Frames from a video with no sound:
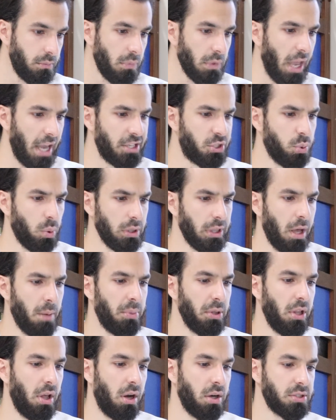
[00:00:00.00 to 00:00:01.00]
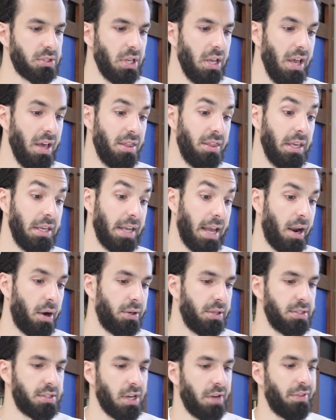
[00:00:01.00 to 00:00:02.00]
And to Allah belongs the
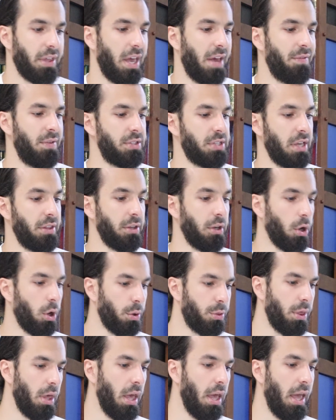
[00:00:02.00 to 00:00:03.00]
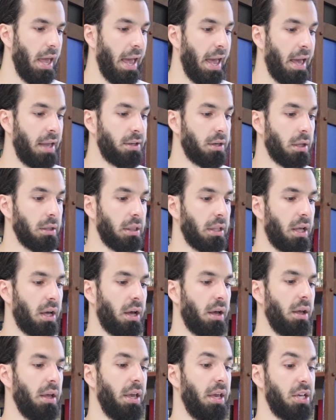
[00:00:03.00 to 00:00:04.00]
inheritance of the heavens and the earth. And
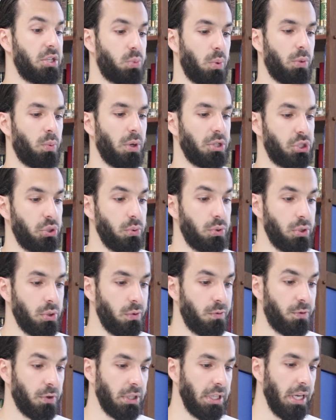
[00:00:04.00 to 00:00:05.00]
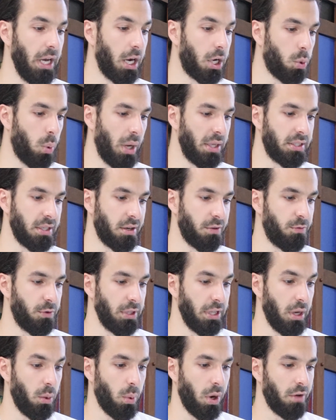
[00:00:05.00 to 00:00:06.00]
Allah is with what you do fully acquainted and
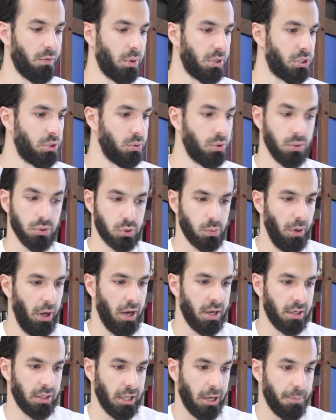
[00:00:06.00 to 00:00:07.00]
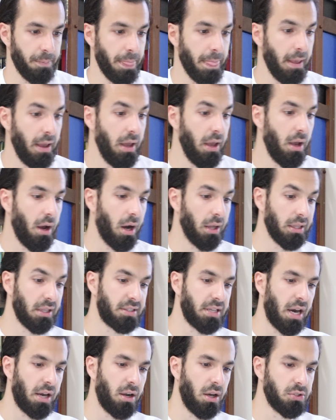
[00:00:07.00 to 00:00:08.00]
fully aware of what you do. Subhanallah. Allah
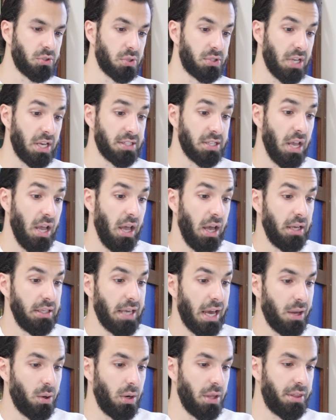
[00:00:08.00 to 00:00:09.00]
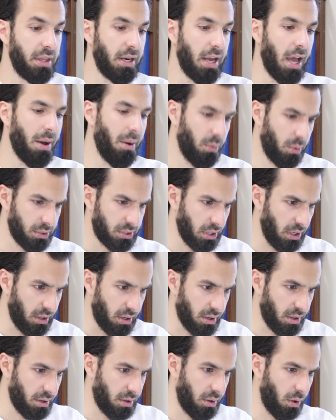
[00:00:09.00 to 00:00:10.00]
Ta'ala also says, Ya ayyuhalladhina,
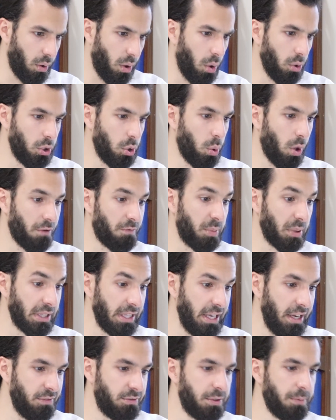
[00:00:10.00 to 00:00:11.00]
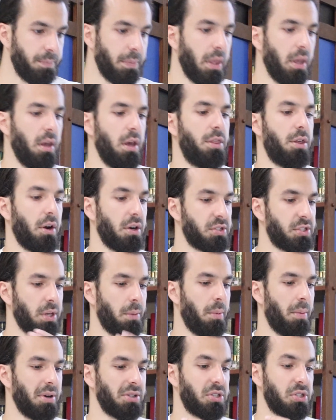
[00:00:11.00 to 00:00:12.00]
O you who have believed, there are
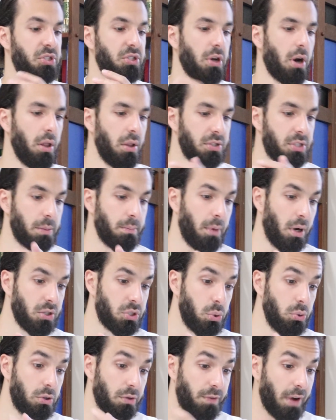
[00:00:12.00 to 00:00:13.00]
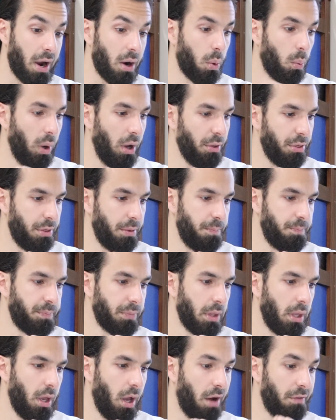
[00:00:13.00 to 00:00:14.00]
some amongst the scholars and monks who devour wealth
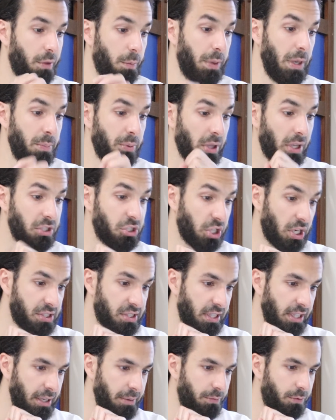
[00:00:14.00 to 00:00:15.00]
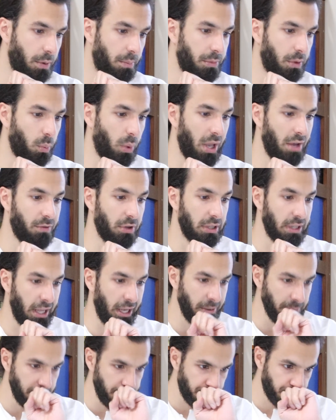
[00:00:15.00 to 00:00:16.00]
of the people unjustly from the way of Allah,